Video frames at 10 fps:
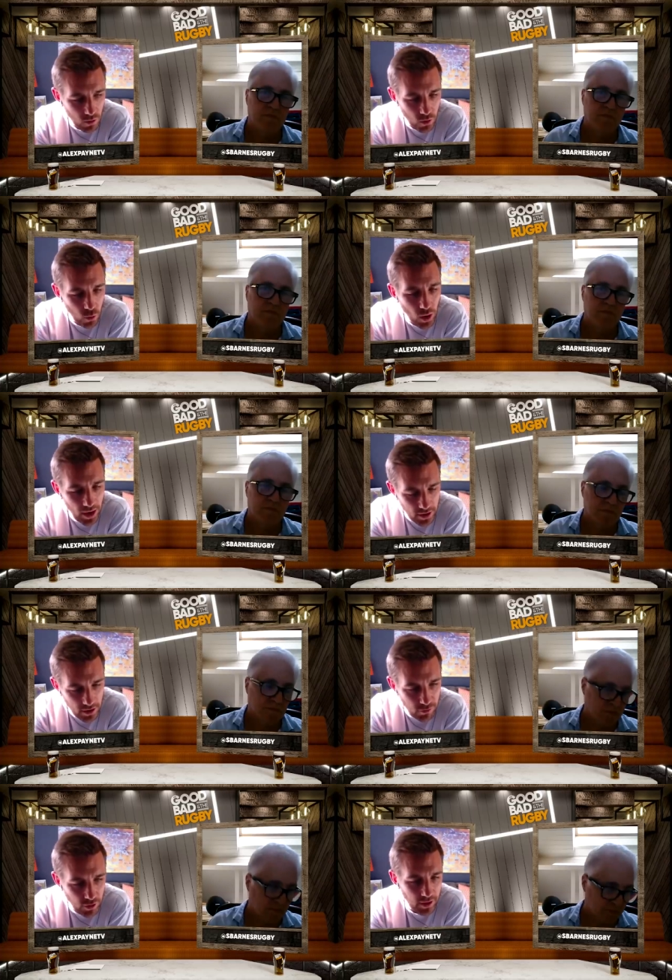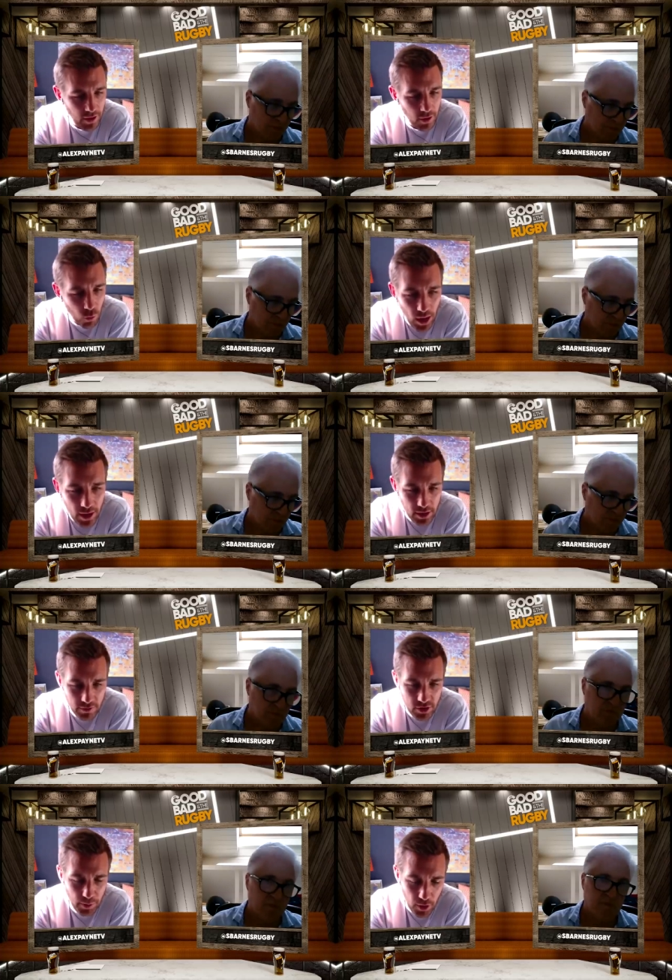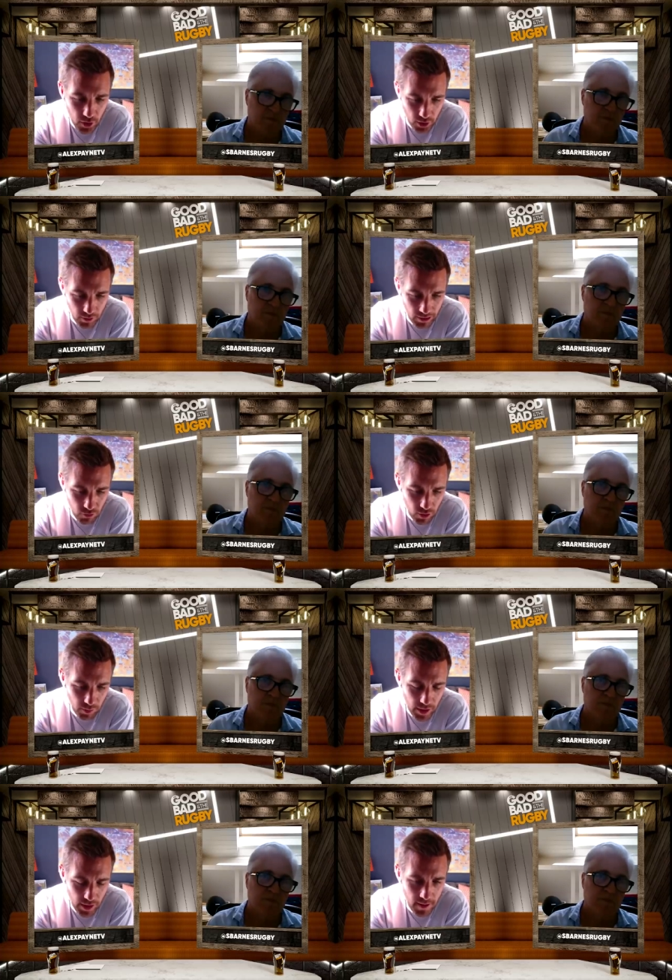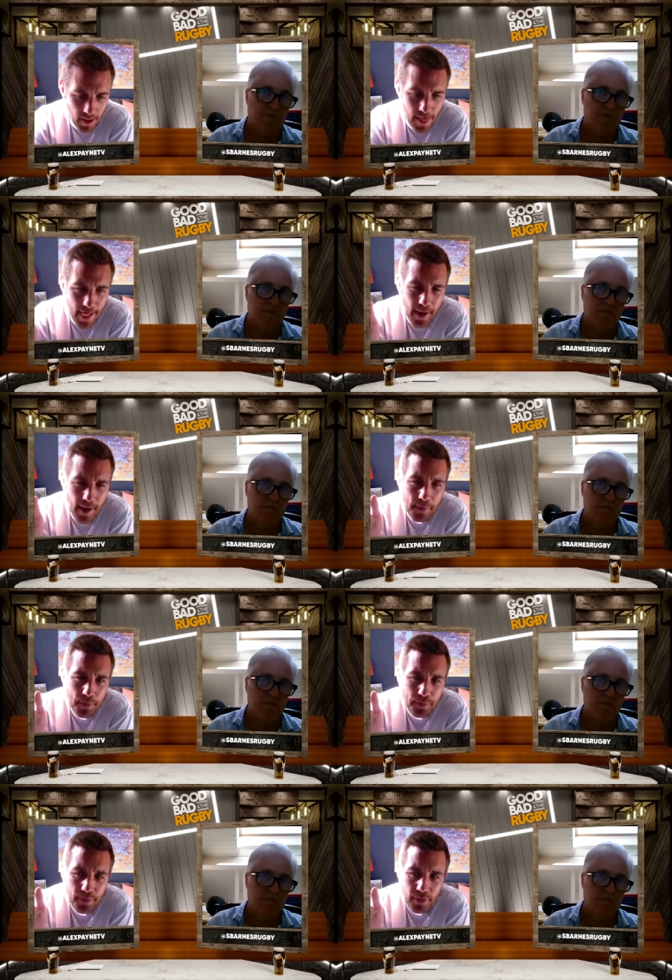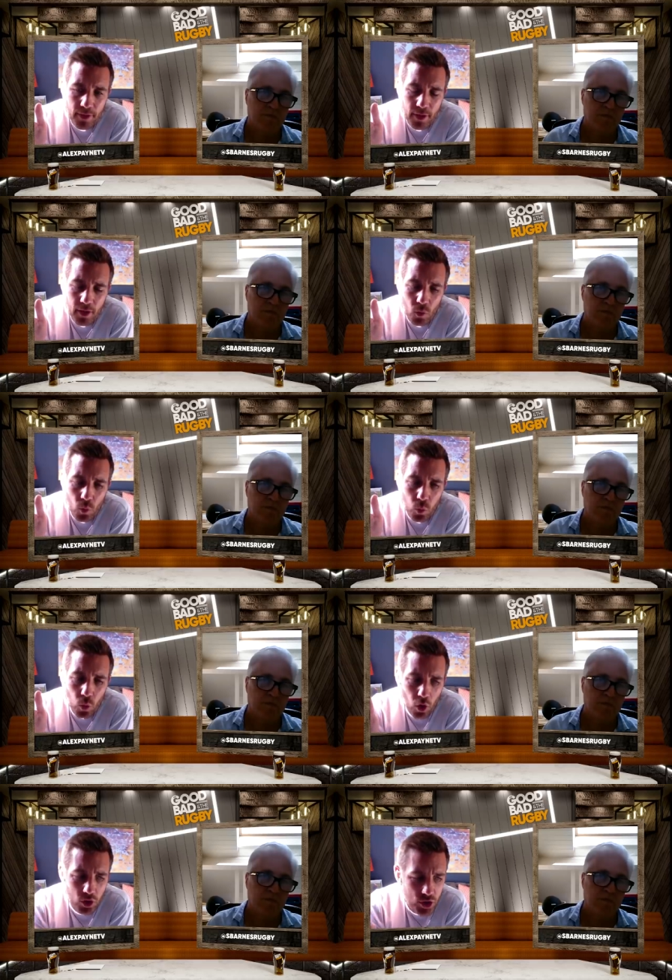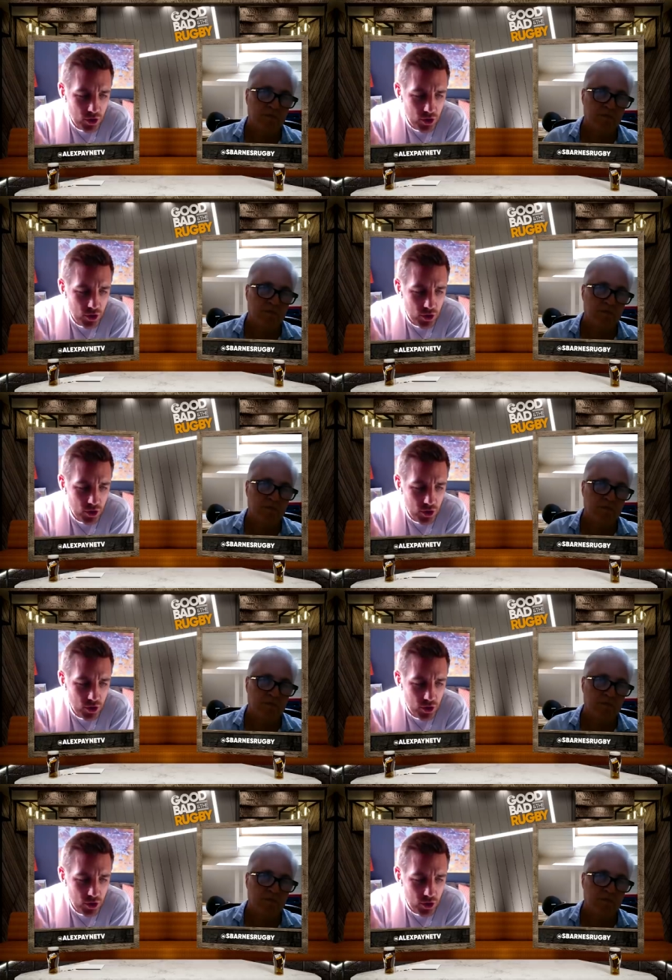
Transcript: the way that you've written and the way that you've spoken around rugby. What